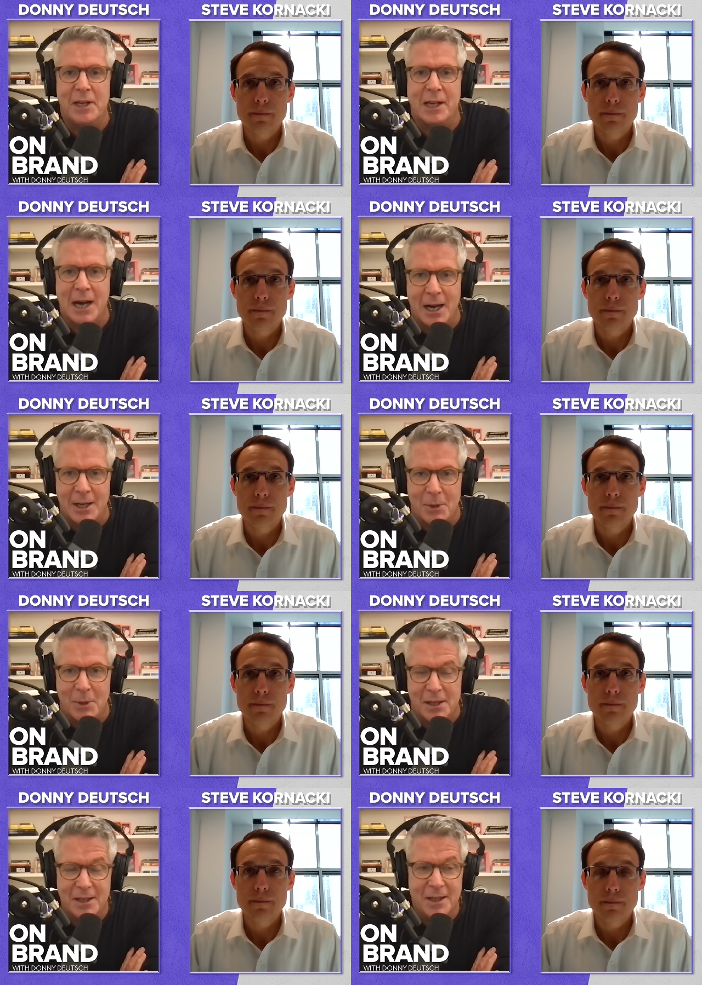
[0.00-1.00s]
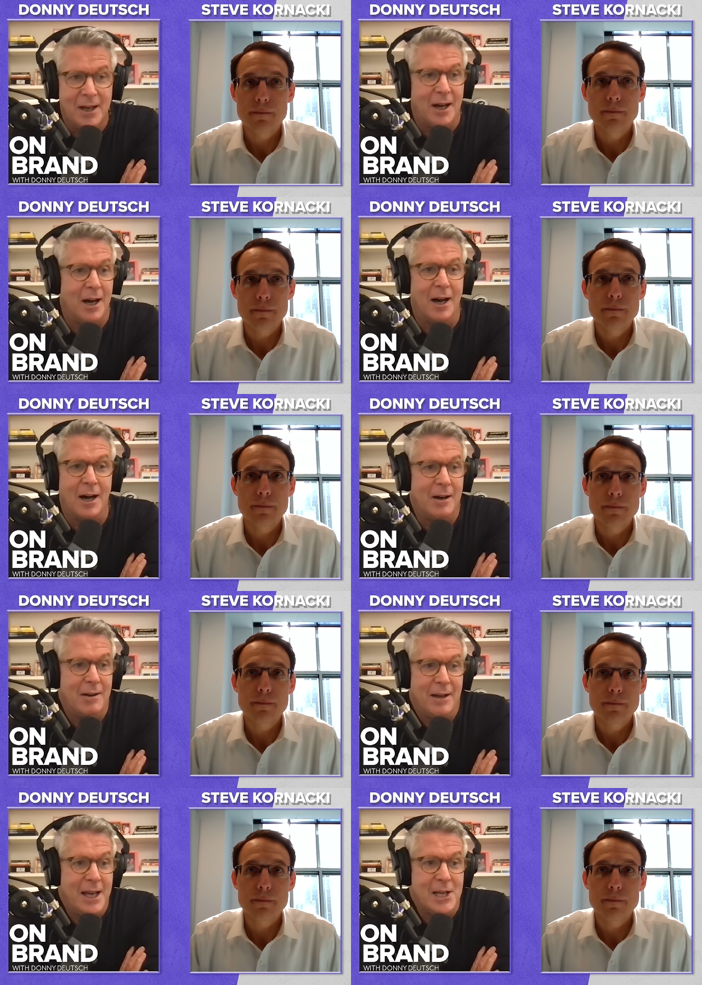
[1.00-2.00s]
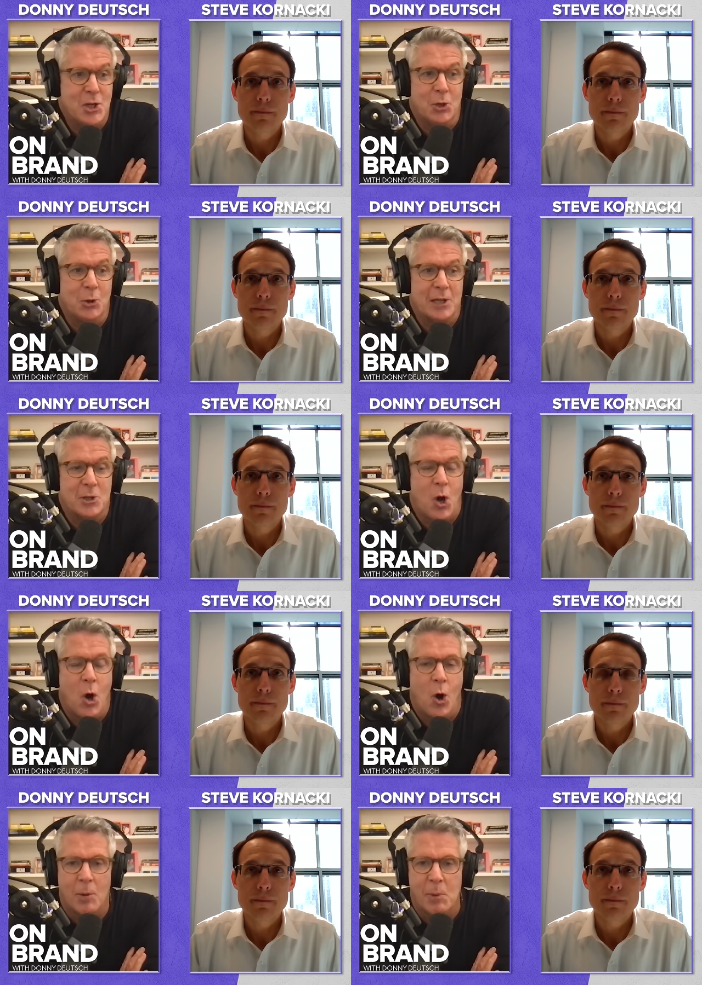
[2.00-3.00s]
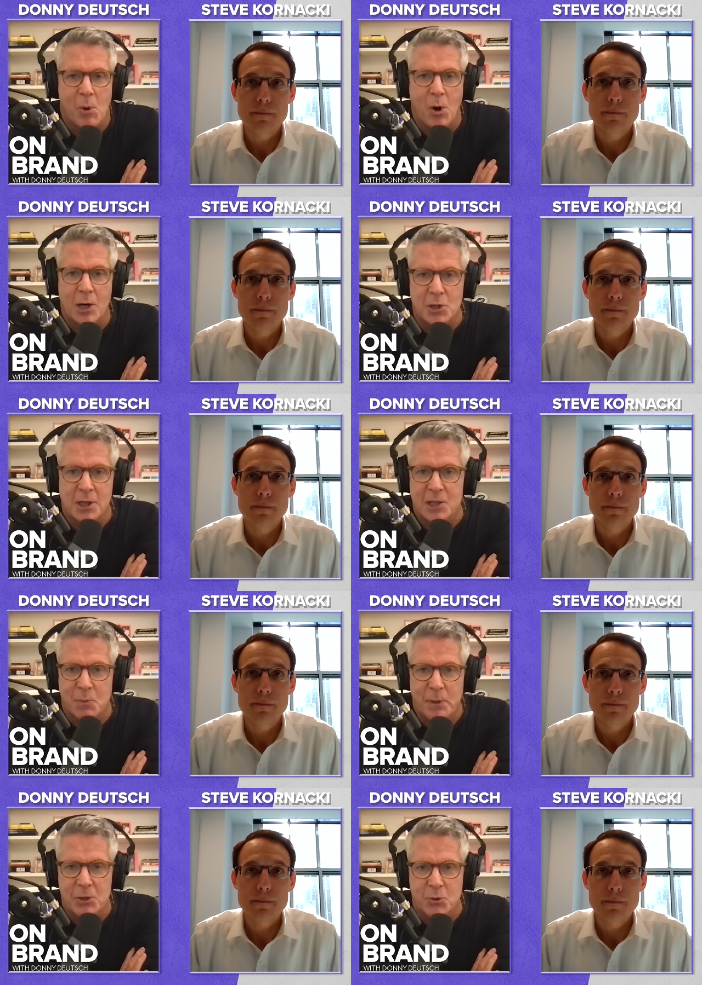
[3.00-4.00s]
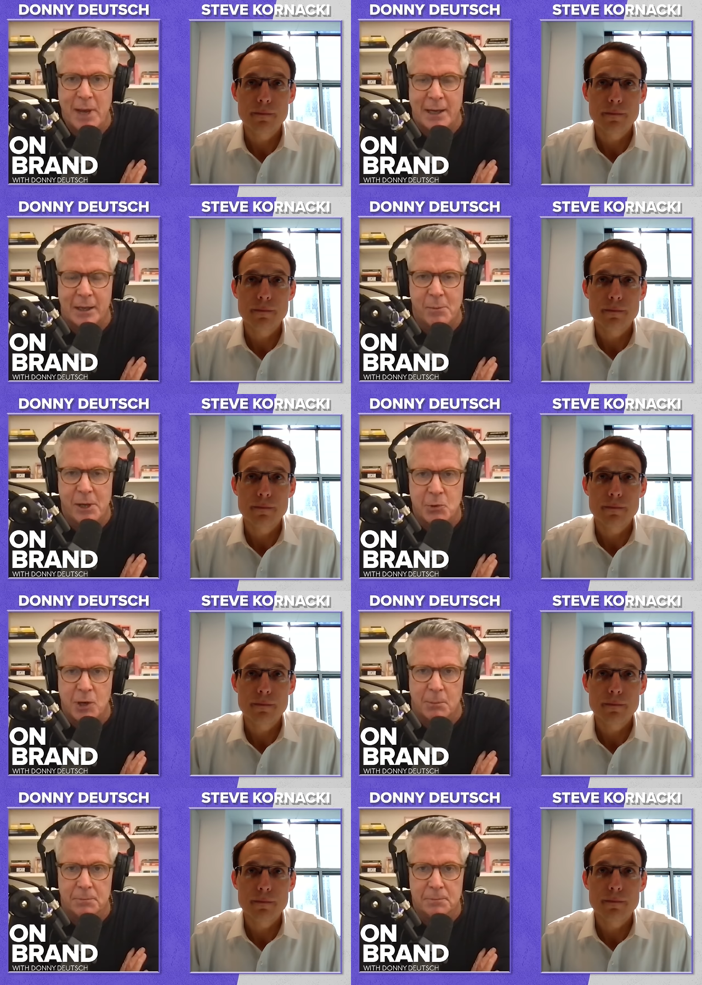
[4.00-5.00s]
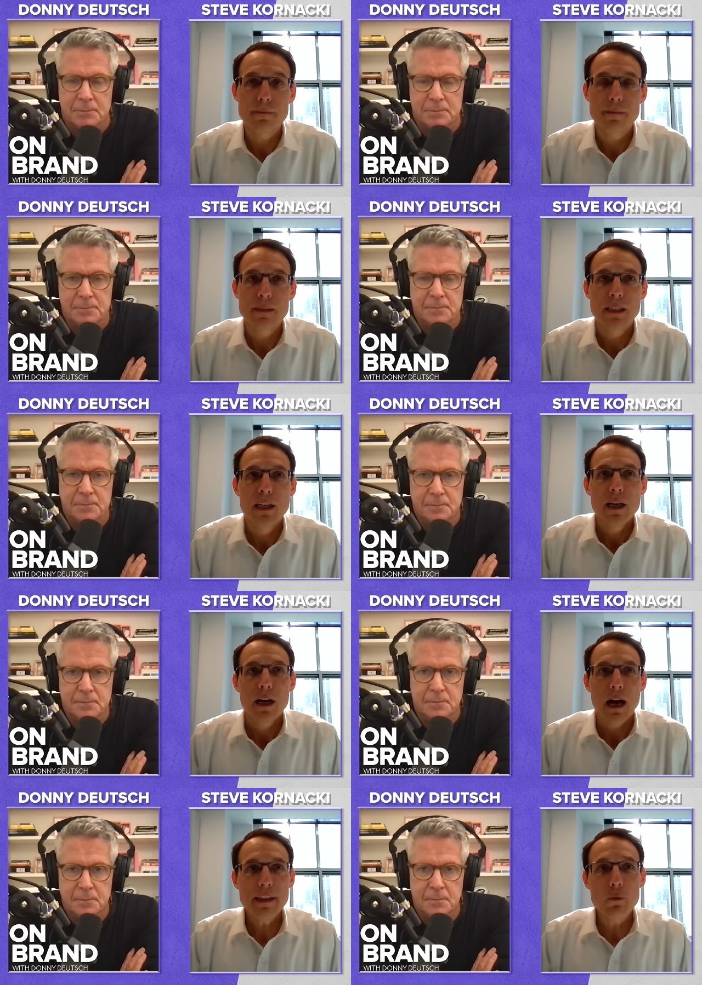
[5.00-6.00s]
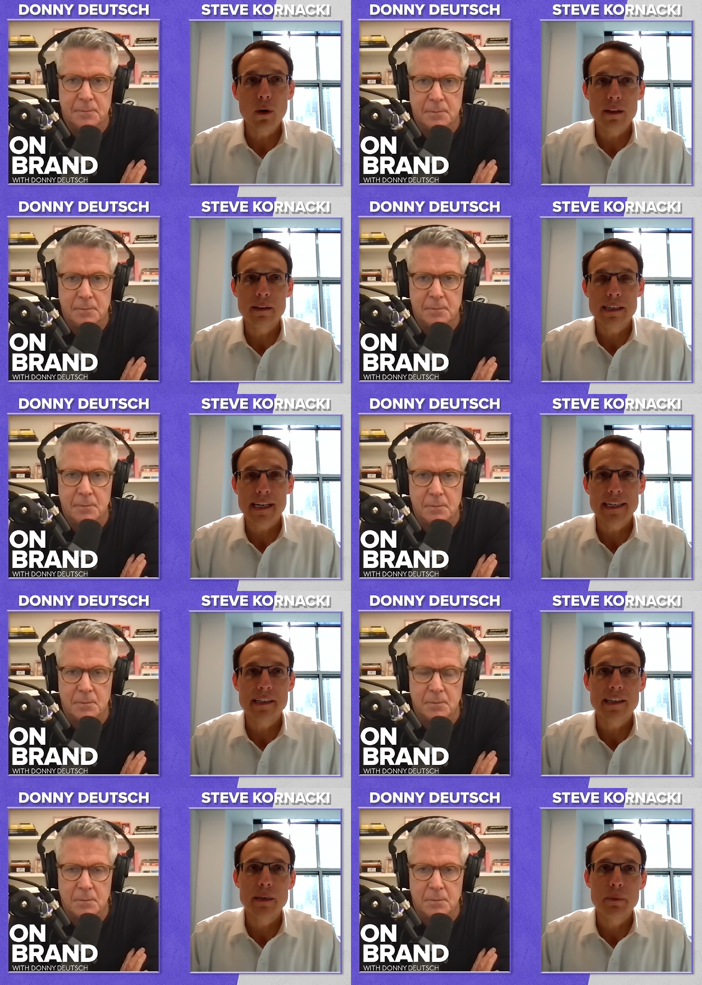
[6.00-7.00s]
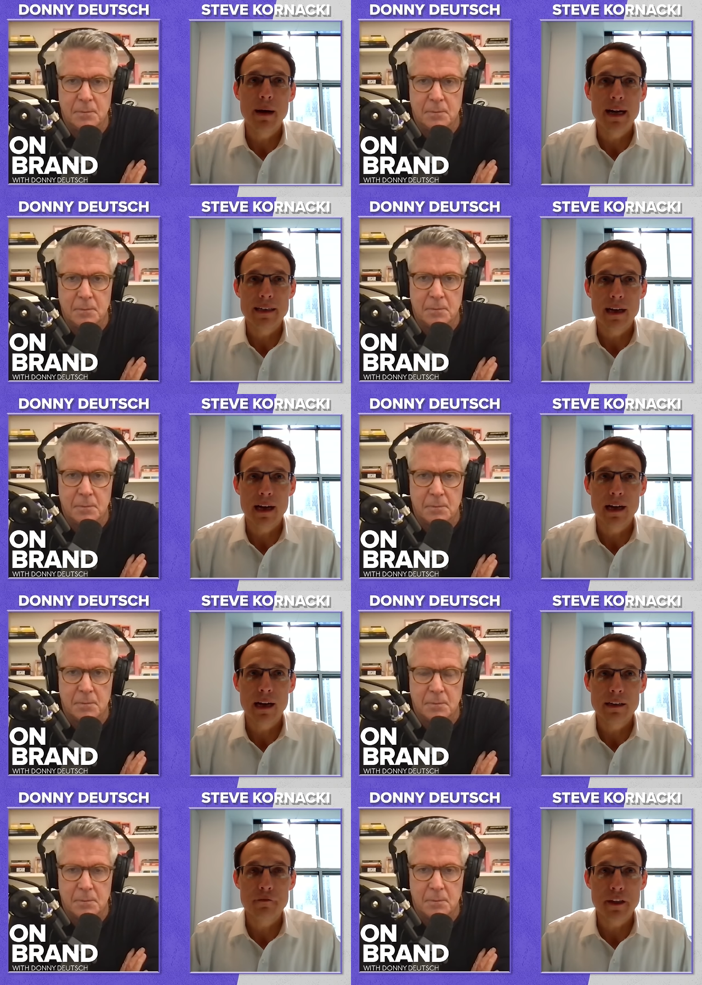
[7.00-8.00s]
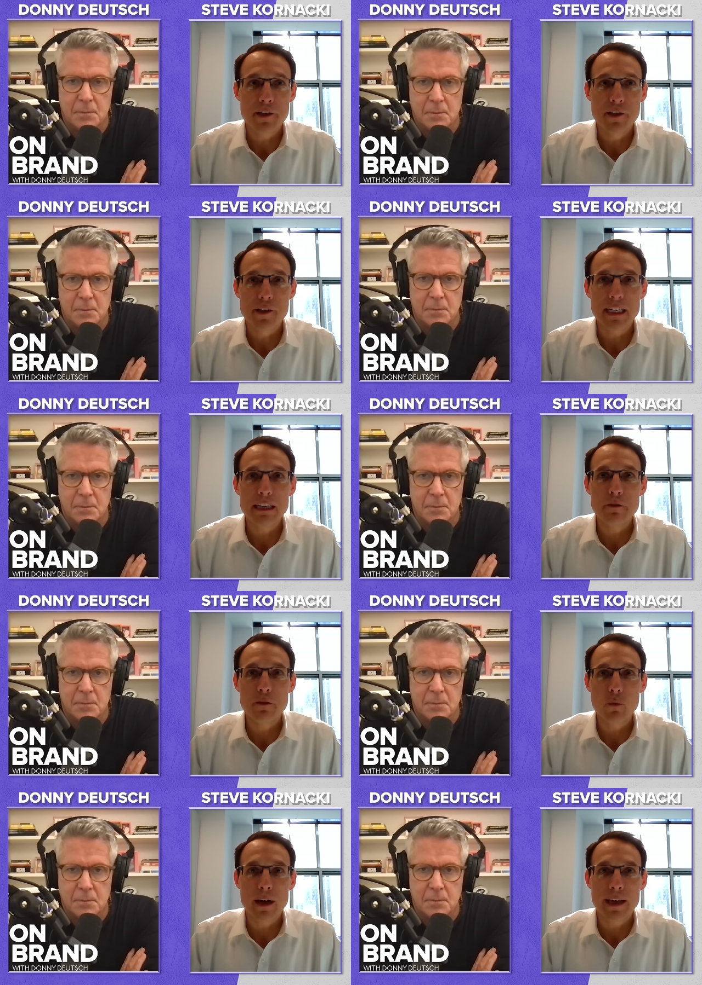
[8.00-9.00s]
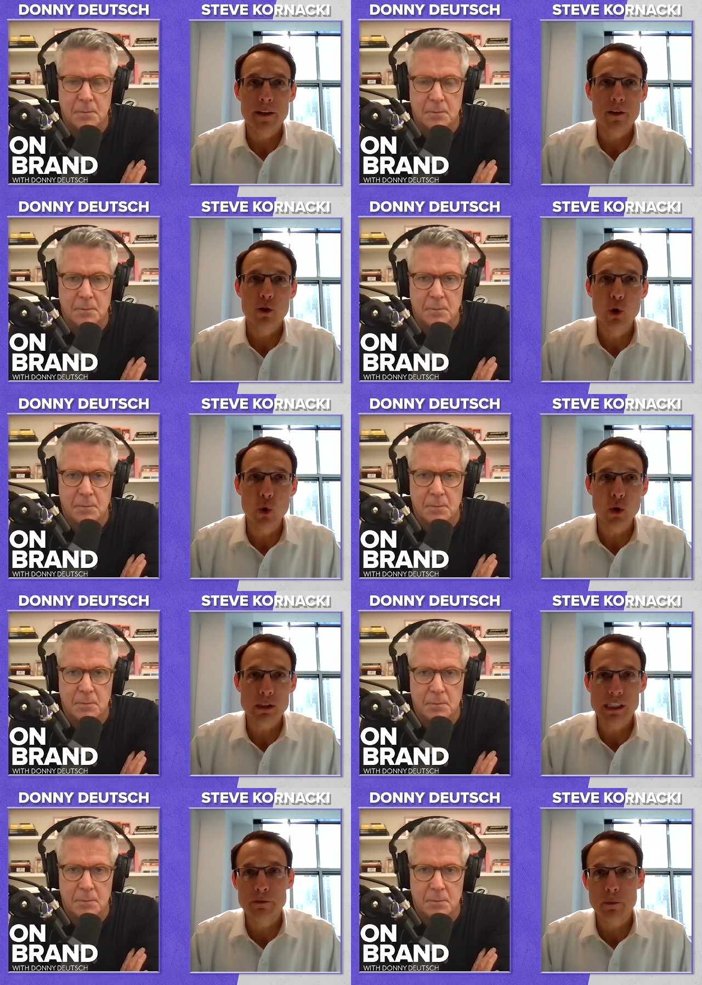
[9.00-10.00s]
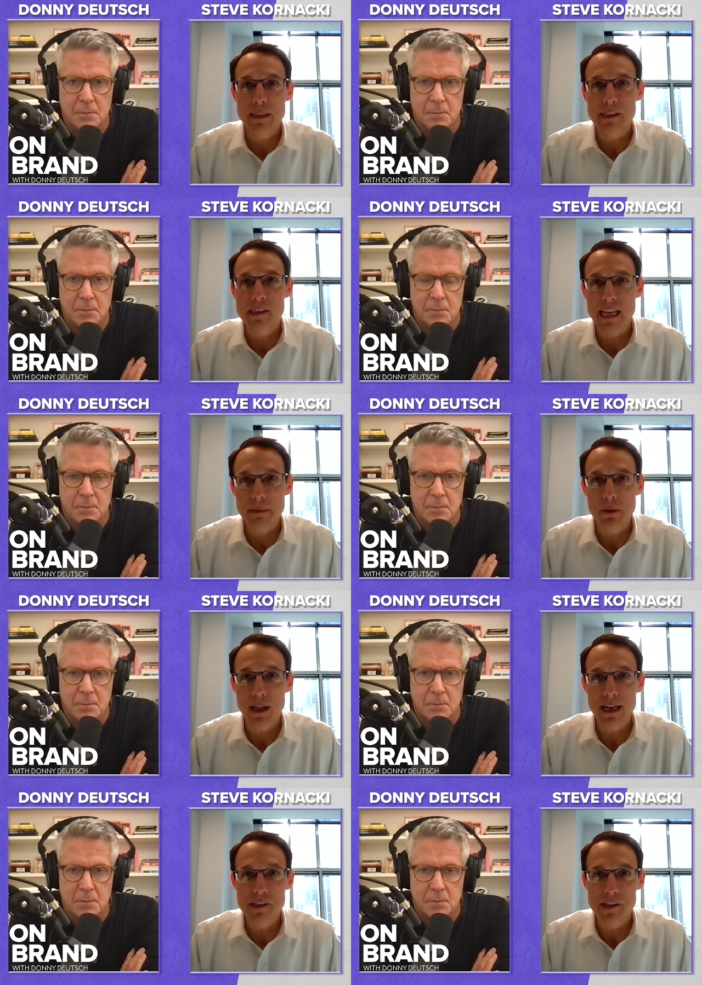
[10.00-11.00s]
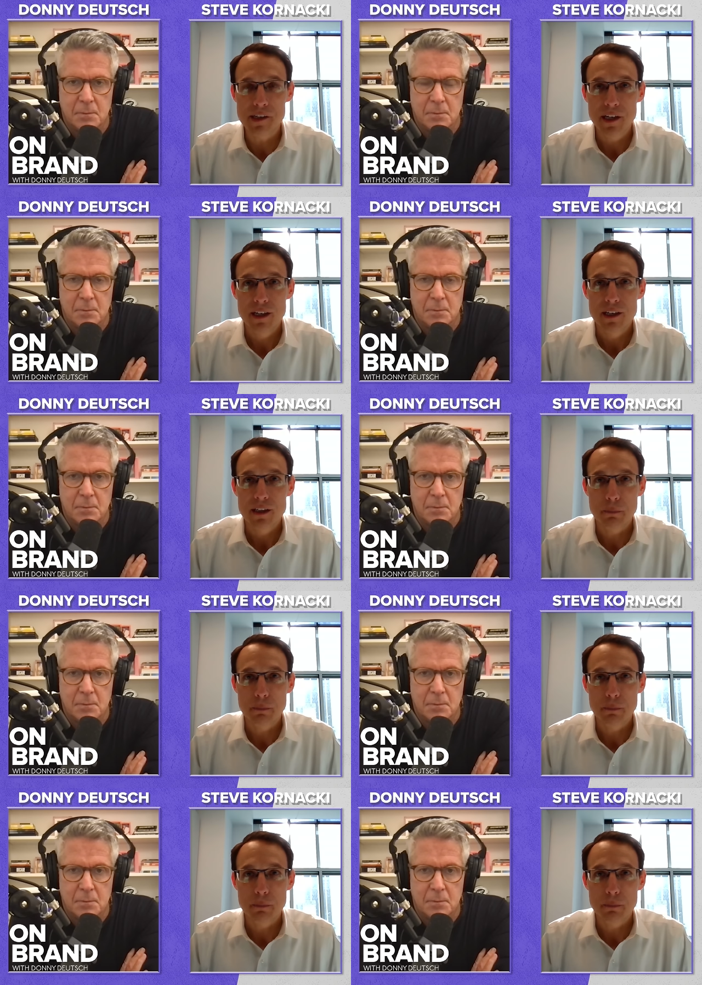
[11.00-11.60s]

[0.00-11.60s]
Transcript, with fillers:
Speaker 1: economy, uh, he still gets horrible marks and gets beaten dramatically by Trump.
Speaker 2: I think one of the things I guess to keep in mind on, on inflation is even when it cools, even when it stabilizes, the